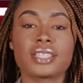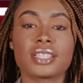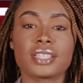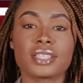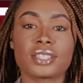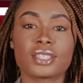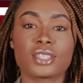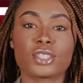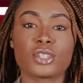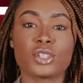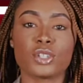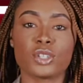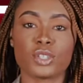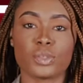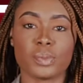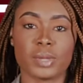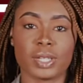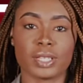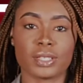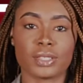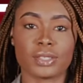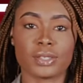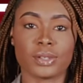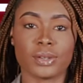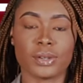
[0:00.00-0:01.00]
is the
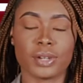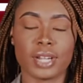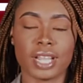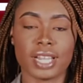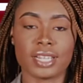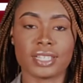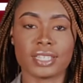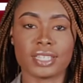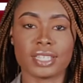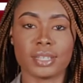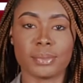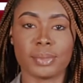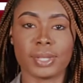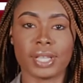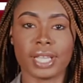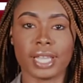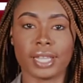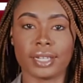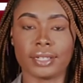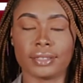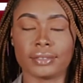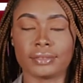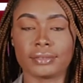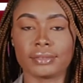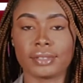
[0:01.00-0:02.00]
Newsbits on
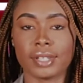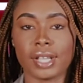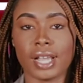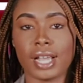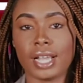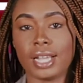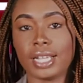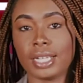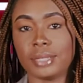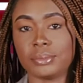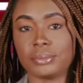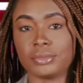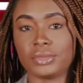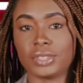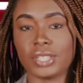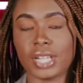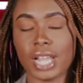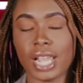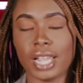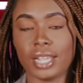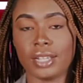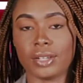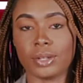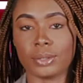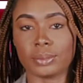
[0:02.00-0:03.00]
NCBN. I am
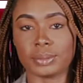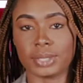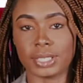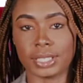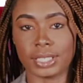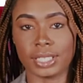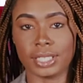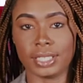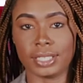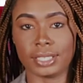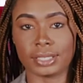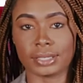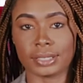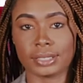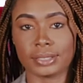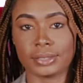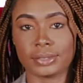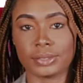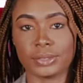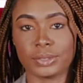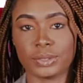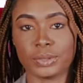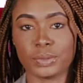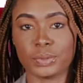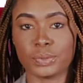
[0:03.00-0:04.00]
Nay Offler-Clark.
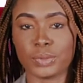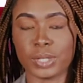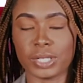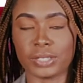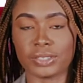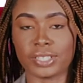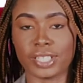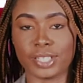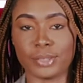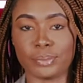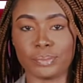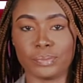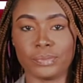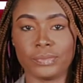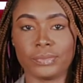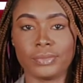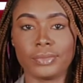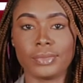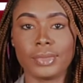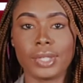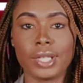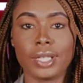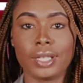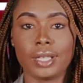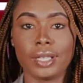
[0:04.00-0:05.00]
Welcome.
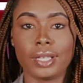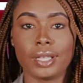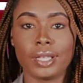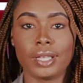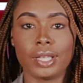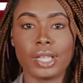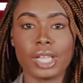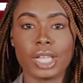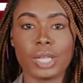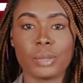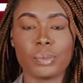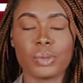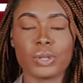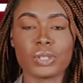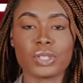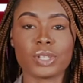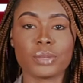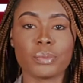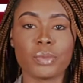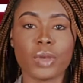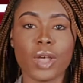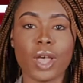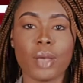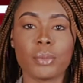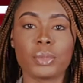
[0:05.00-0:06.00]

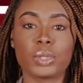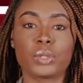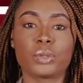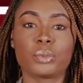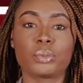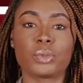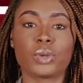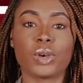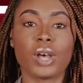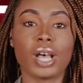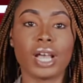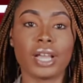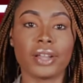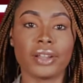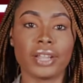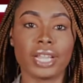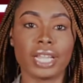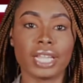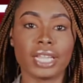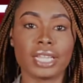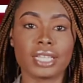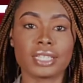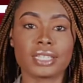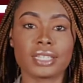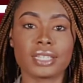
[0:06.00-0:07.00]
President Muhammadu
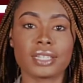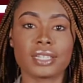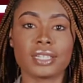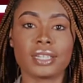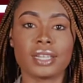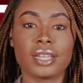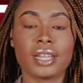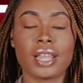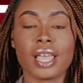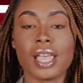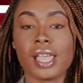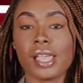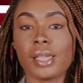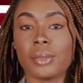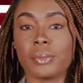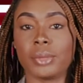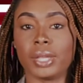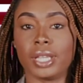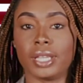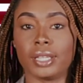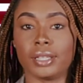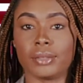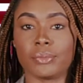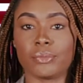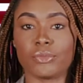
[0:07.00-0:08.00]
Buhari is in
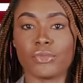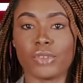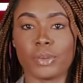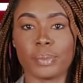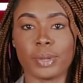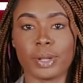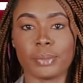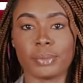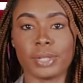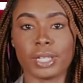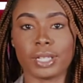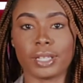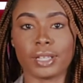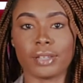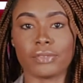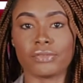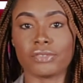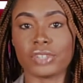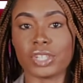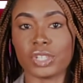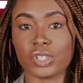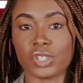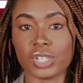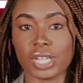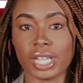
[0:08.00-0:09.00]
Niamey, Republic of
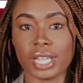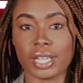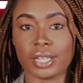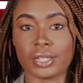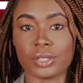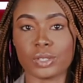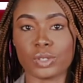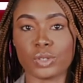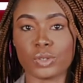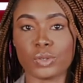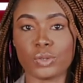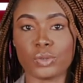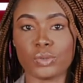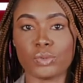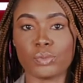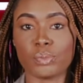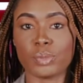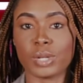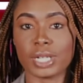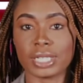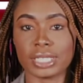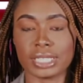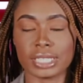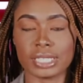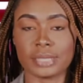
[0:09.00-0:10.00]
Niger, to
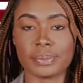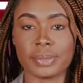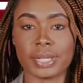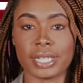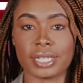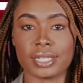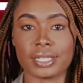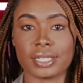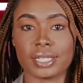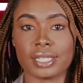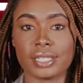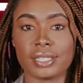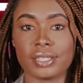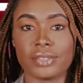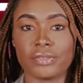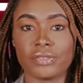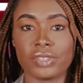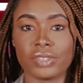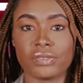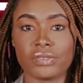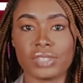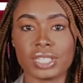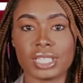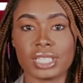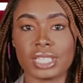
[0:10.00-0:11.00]
participate in the
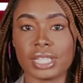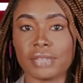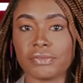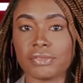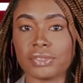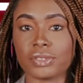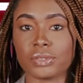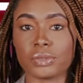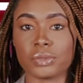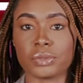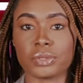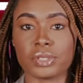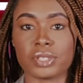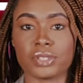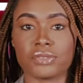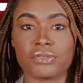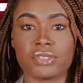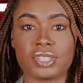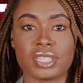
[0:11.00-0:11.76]
57th ordinary